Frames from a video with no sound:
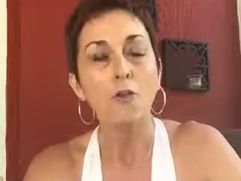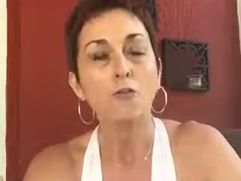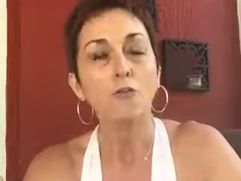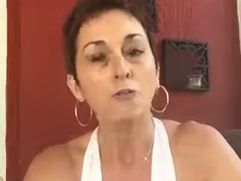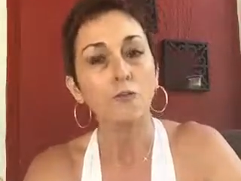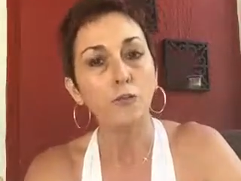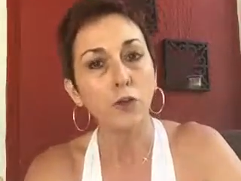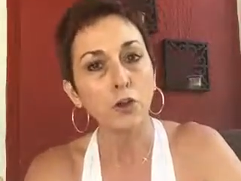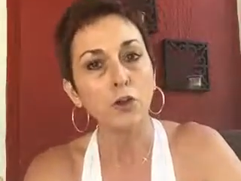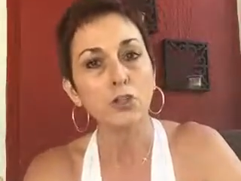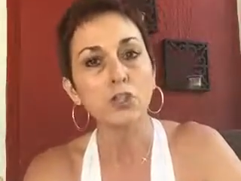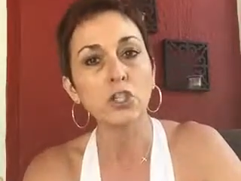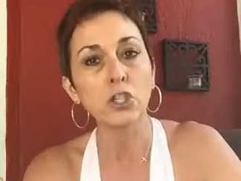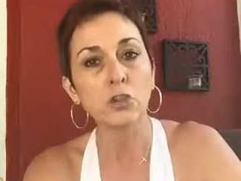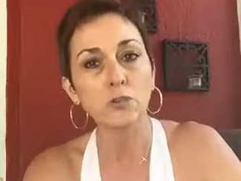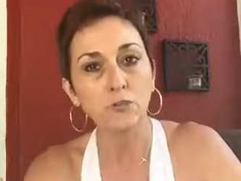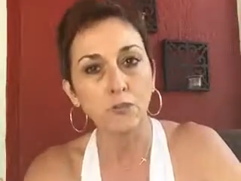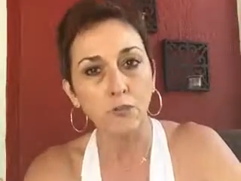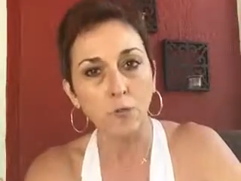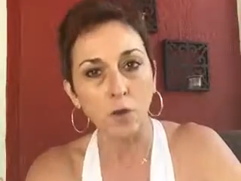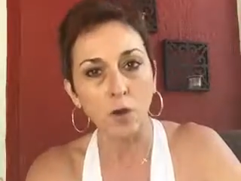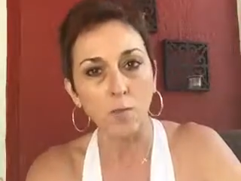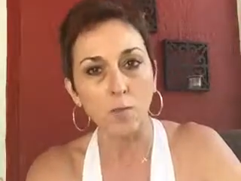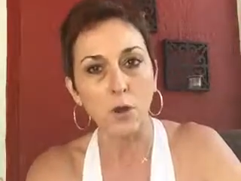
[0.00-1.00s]
First
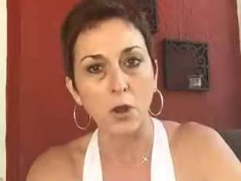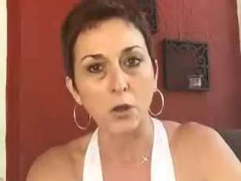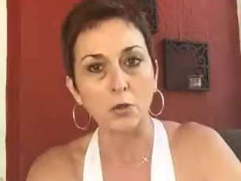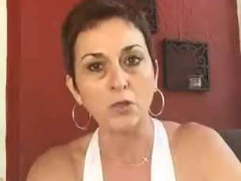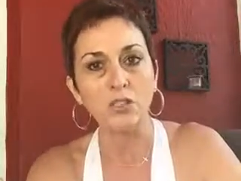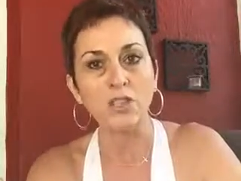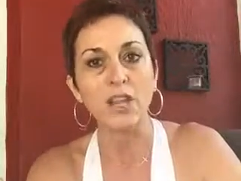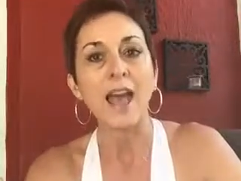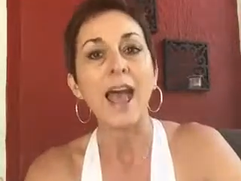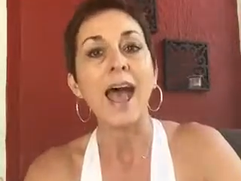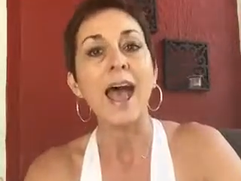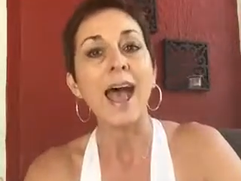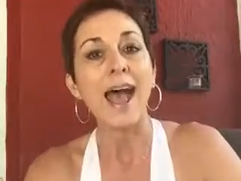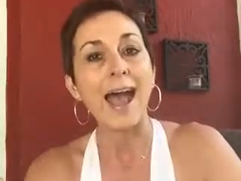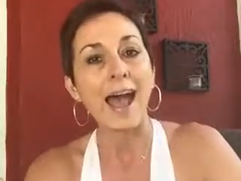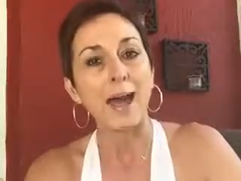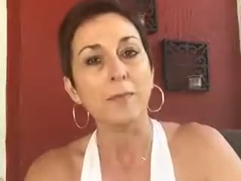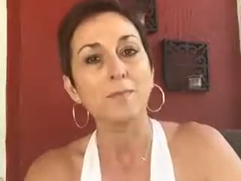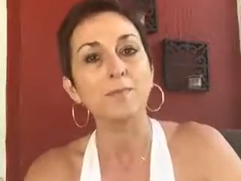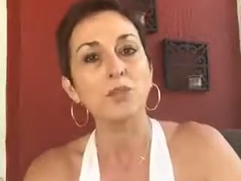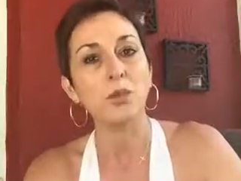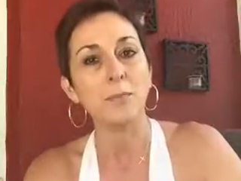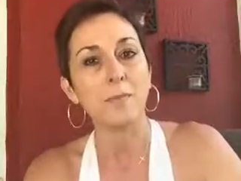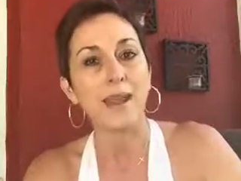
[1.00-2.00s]
and foremost,
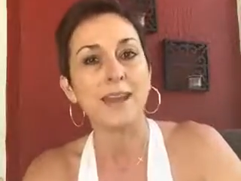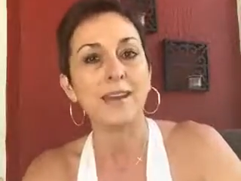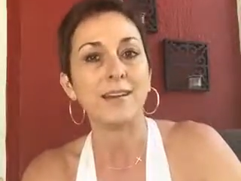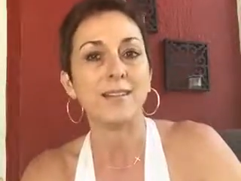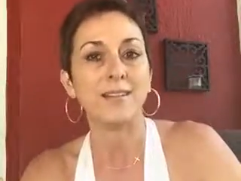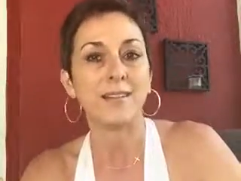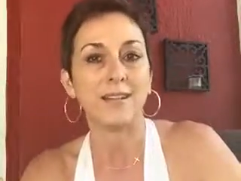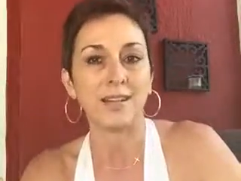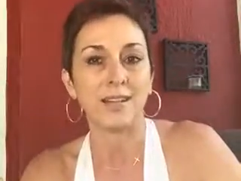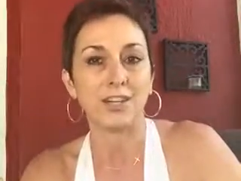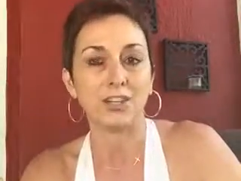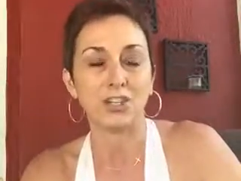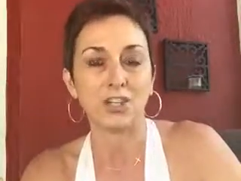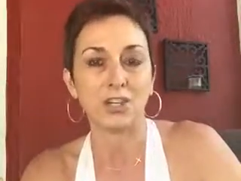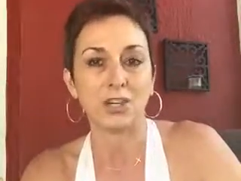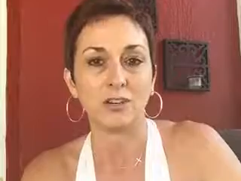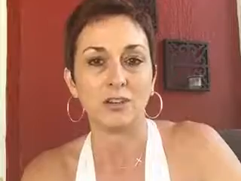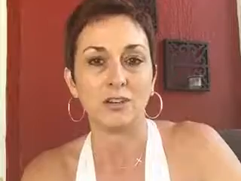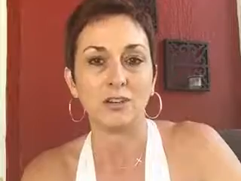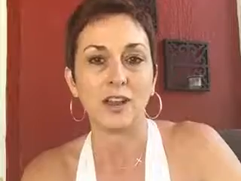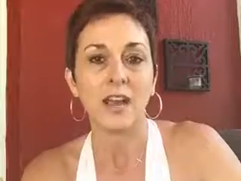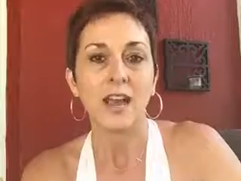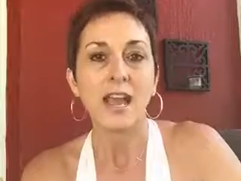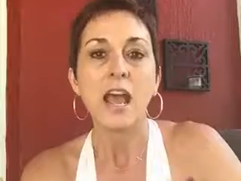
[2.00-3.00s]
abs are made in the
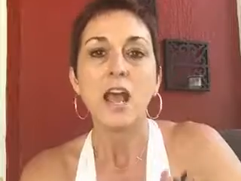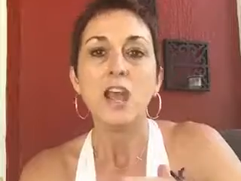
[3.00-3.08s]
kitchen.